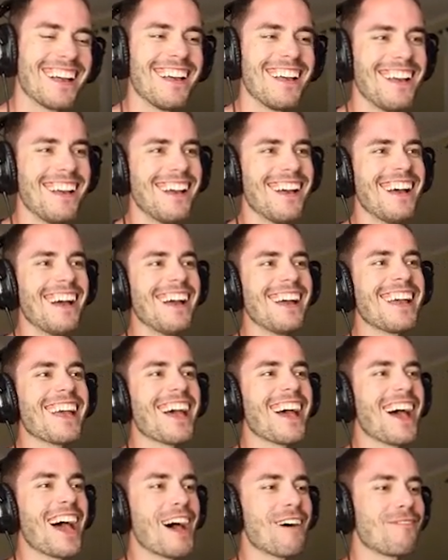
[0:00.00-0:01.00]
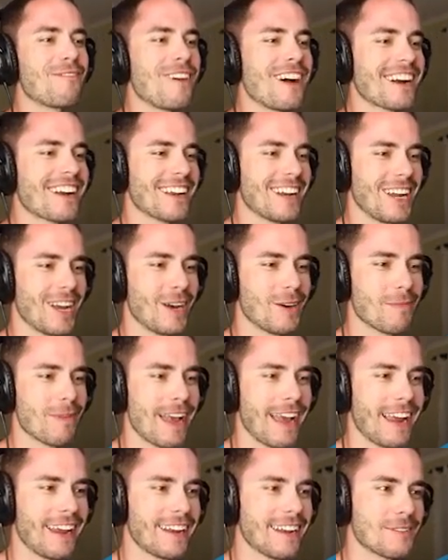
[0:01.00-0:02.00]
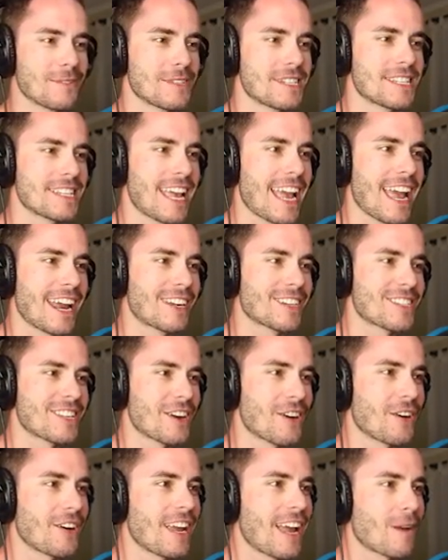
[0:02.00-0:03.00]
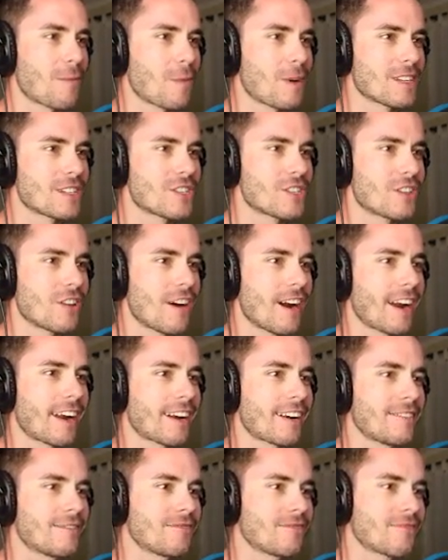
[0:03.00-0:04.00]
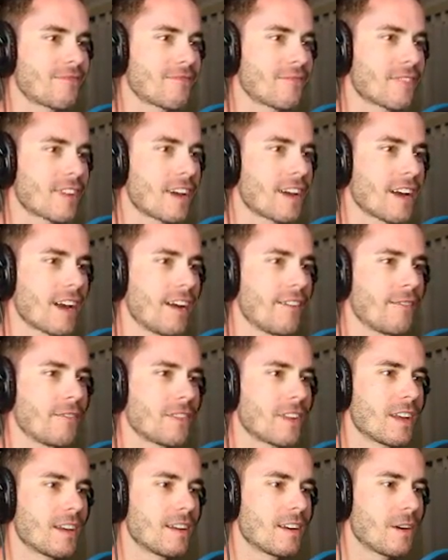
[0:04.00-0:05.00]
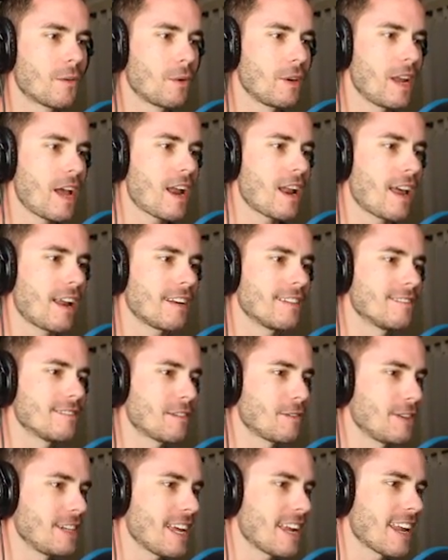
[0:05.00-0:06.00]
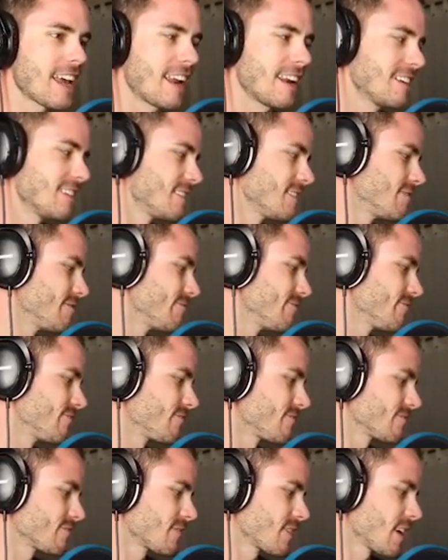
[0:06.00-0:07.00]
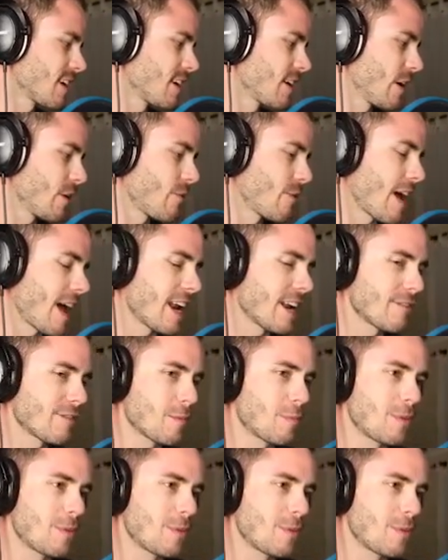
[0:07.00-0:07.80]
Ah, oh, fucking hell, man! I was scared because I already had one strike. Okay. Oh. We did it. We did it. There you go. Round no of